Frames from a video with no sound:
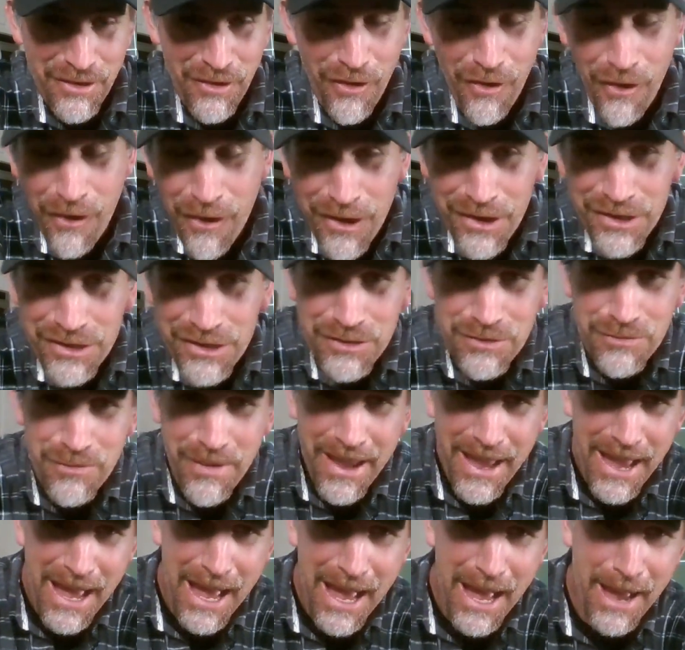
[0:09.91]
Are you
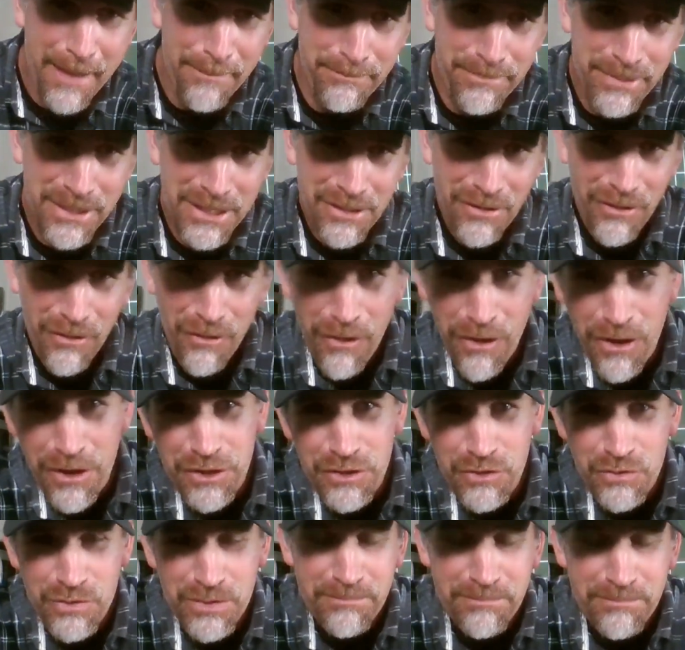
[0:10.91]
happy? Are
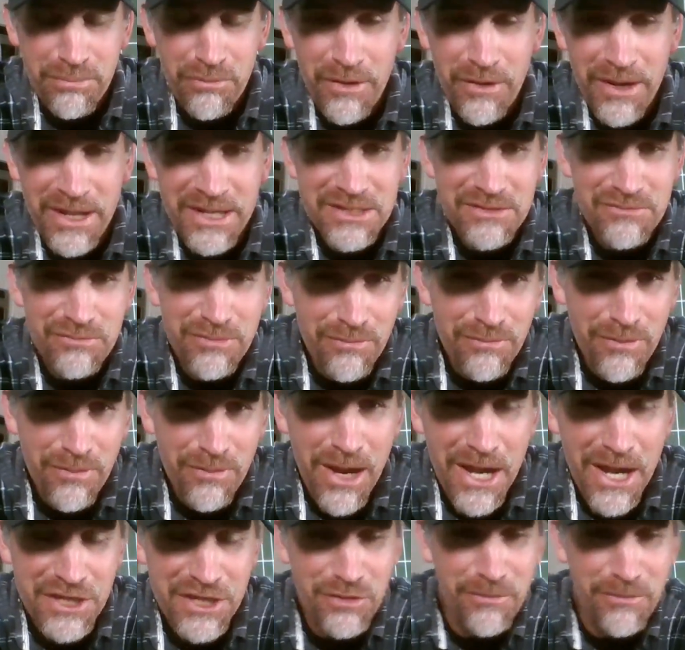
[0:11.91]
you impressed with
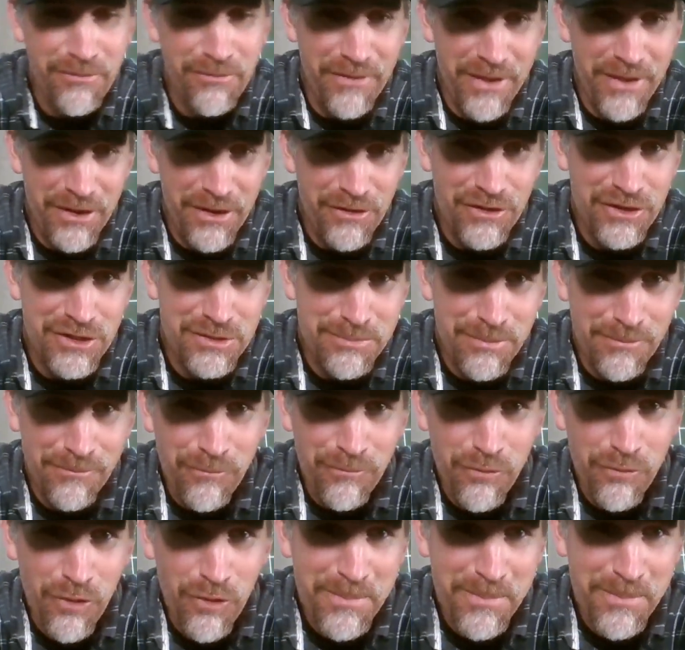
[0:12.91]
Roger Federer's
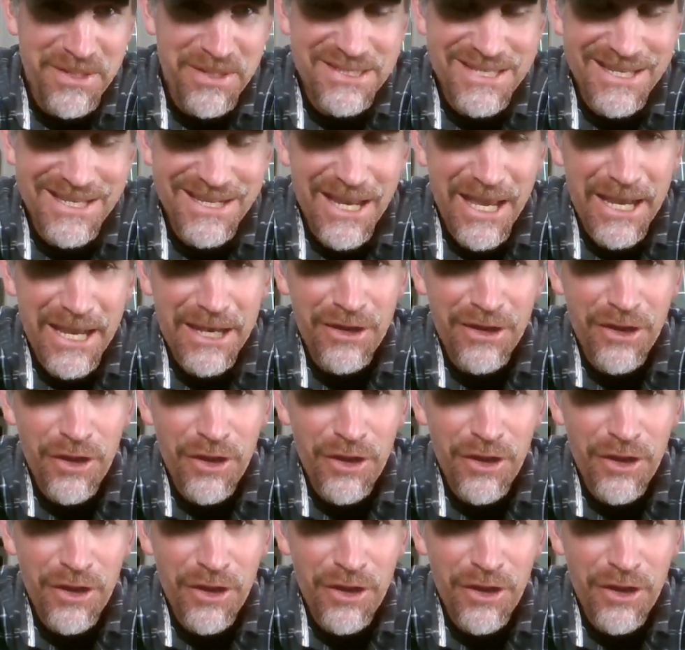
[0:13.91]
performance tonight?